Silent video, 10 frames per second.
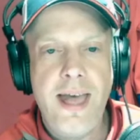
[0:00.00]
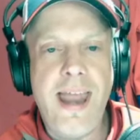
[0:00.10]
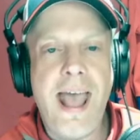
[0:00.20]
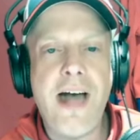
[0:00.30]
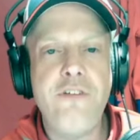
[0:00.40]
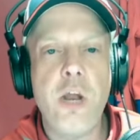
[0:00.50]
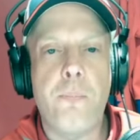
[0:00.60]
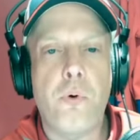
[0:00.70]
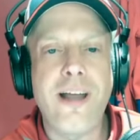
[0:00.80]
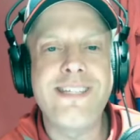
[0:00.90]
and have an
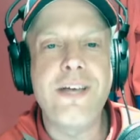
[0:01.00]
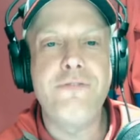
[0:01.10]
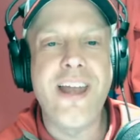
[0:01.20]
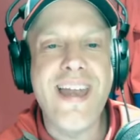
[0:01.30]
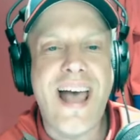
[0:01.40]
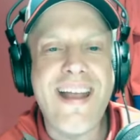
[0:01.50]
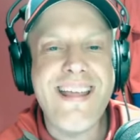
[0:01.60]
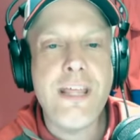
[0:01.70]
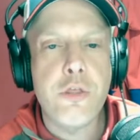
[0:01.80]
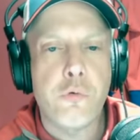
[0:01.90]
impressive
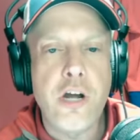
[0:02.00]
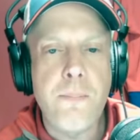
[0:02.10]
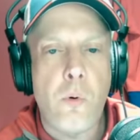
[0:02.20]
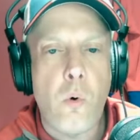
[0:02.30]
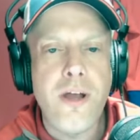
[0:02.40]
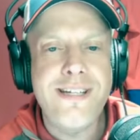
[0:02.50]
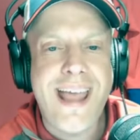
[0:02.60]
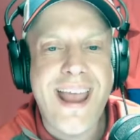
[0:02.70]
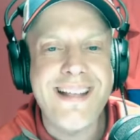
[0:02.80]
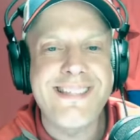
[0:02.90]

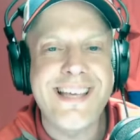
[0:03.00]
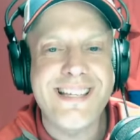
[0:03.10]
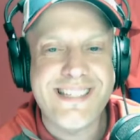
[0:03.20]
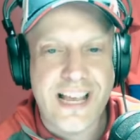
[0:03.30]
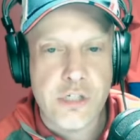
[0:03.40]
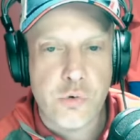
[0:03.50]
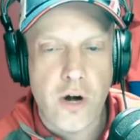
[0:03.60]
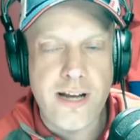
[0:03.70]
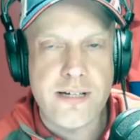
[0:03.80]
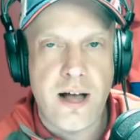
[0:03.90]
93.8 success
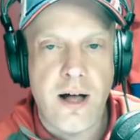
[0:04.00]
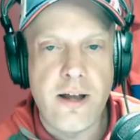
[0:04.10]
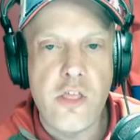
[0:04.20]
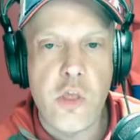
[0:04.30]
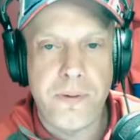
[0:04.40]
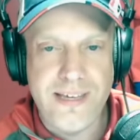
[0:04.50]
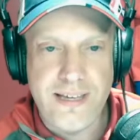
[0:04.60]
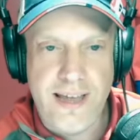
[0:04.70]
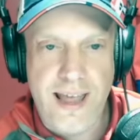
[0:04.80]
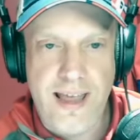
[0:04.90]
rate on the
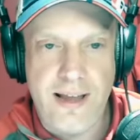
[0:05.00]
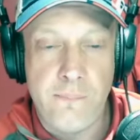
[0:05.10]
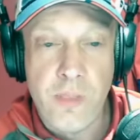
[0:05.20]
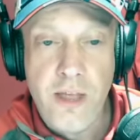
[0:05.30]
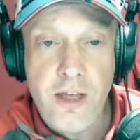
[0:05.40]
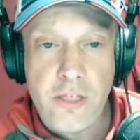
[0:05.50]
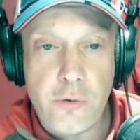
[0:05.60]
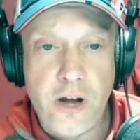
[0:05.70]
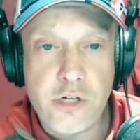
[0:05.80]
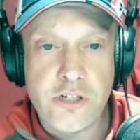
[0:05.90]
PK.
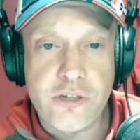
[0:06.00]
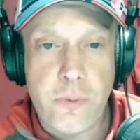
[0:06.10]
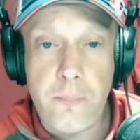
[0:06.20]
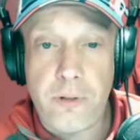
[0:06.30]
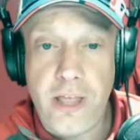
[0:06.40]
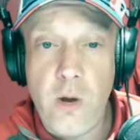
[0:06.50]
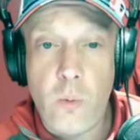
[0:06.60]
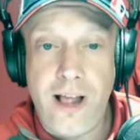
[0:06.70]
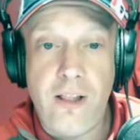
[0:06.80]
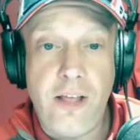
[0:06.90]
The Rangers have been
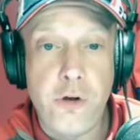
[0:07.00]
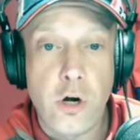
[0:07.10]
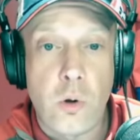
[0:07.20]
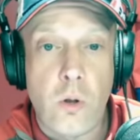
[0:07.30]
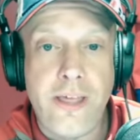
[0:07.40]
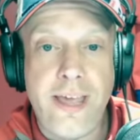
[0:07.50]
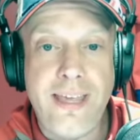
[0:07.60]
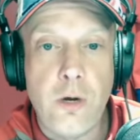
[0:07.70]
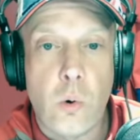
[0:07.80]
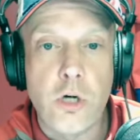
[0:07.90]
playing well, and their goalie
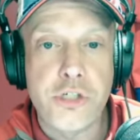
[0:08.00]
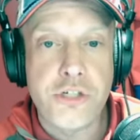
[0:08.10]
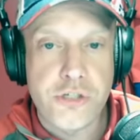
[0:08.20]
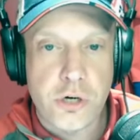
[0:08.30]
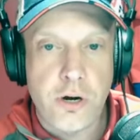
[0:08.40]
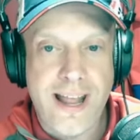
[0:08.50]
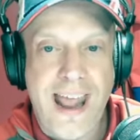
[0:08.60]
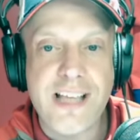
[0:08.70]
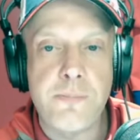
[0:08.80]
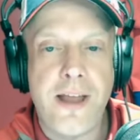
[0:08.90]
Igor Shesterkin
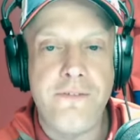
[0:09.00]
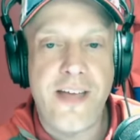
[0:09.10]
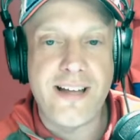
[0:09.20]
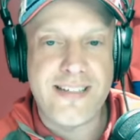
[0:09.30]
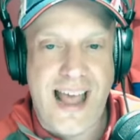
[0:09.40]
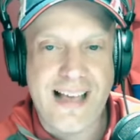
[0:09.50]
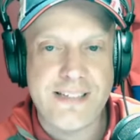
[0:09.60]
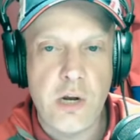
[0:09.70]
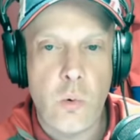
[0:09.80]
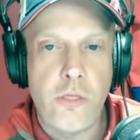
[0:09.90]
has been
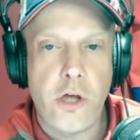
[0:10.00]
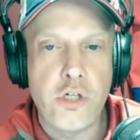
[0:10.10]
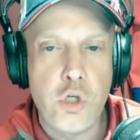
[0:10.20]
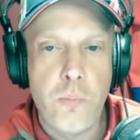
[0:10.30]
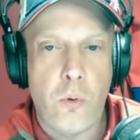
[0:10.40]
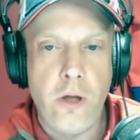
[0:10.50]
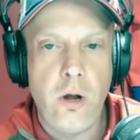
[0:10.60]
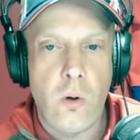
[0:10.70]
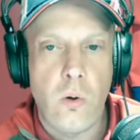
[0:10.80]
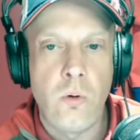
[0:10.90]
fantastic with a
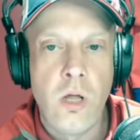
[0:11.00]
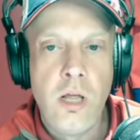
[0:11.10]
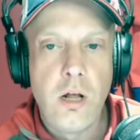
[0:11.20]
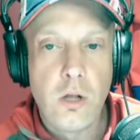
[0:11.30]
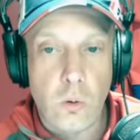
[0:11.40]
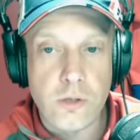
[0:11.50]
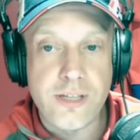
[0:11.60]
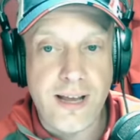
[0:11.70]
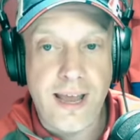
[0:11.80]
2.0 goals